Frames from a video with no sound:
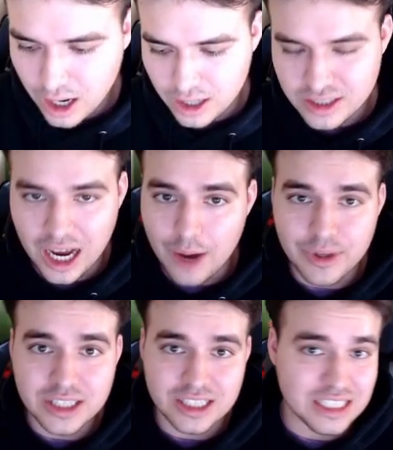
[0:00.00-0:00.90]

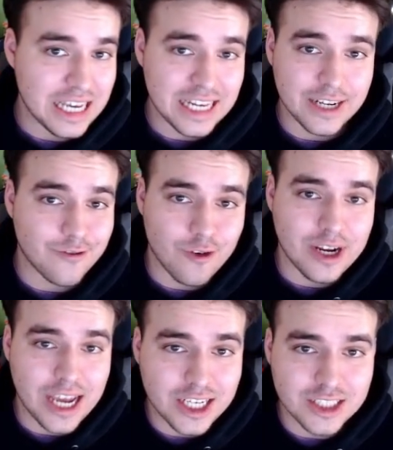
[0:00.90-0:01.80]
Dobbins is hitting
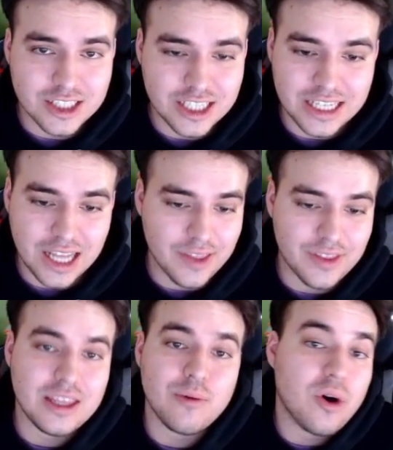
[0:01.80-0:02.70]
free agency. Not
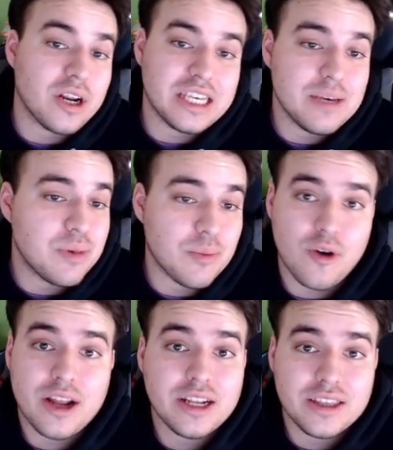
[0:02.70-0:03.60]
that they want to keep him or
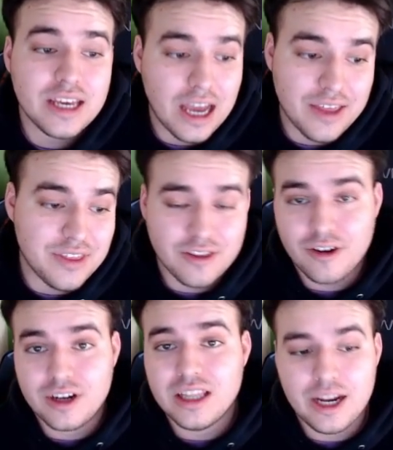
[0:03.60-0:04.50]
anything. I think they're
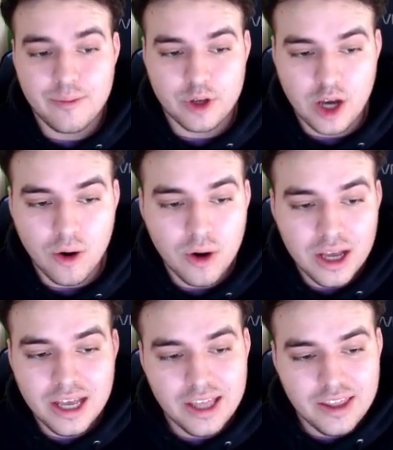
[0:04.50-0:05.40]
going to let him go.
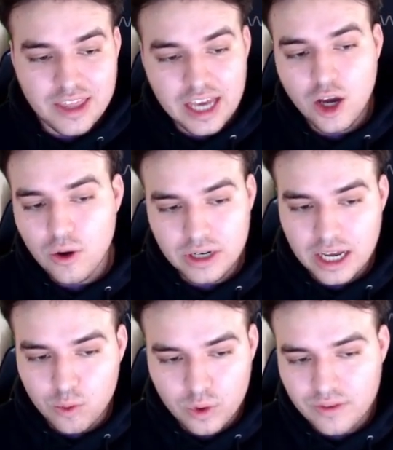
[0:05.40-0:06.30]
They go and
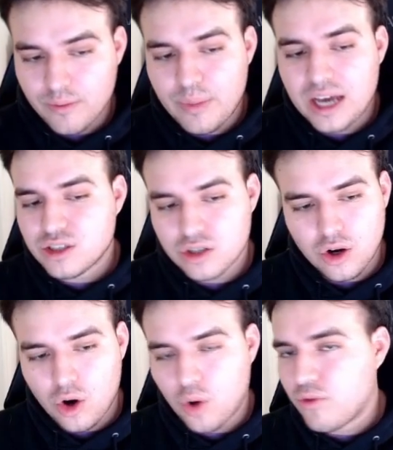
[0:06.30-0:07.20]
get one of the best
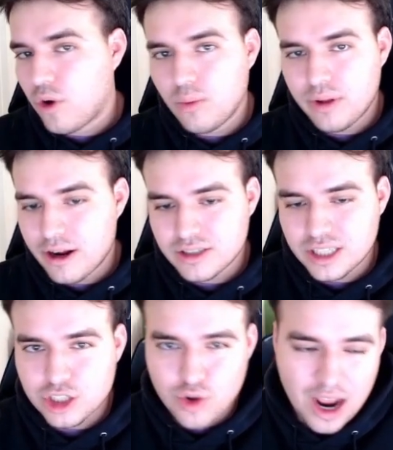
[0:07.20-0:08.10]
overall players in
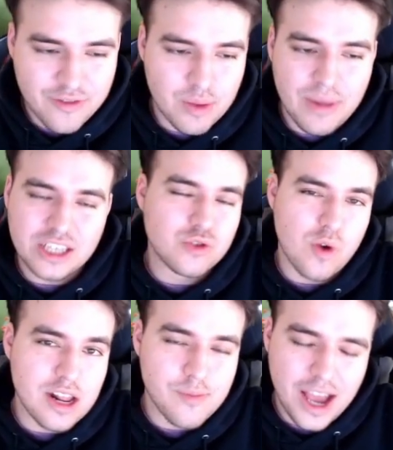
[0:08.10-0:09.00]
this draft, the best
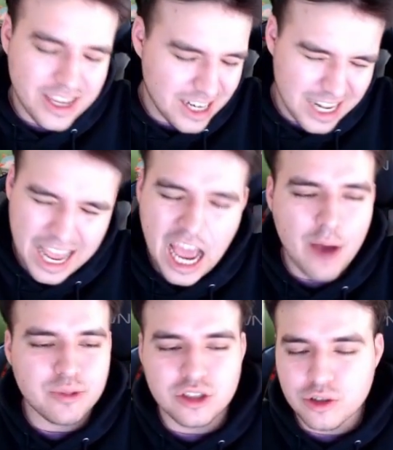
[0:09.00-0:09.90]
running back in an
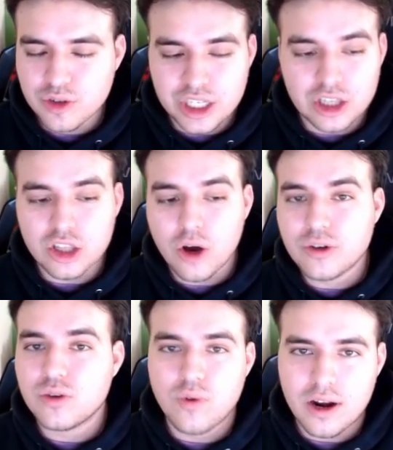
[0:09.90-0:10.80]
absolutely
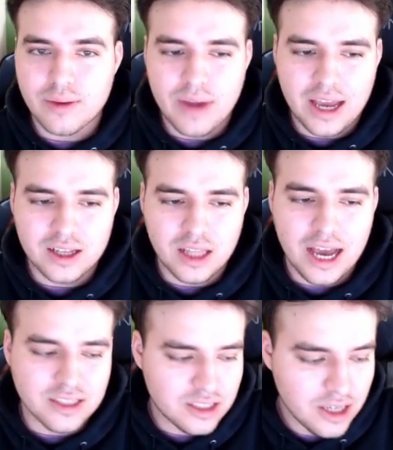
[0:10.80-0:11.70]
loaded running back
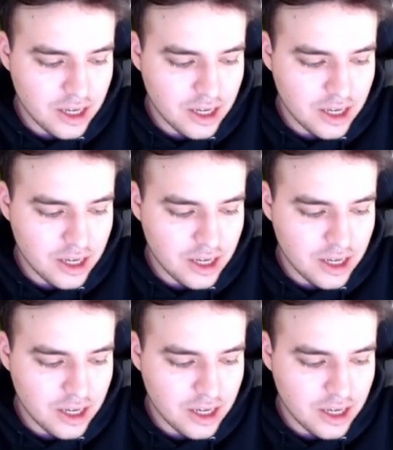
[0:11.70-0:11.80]
class,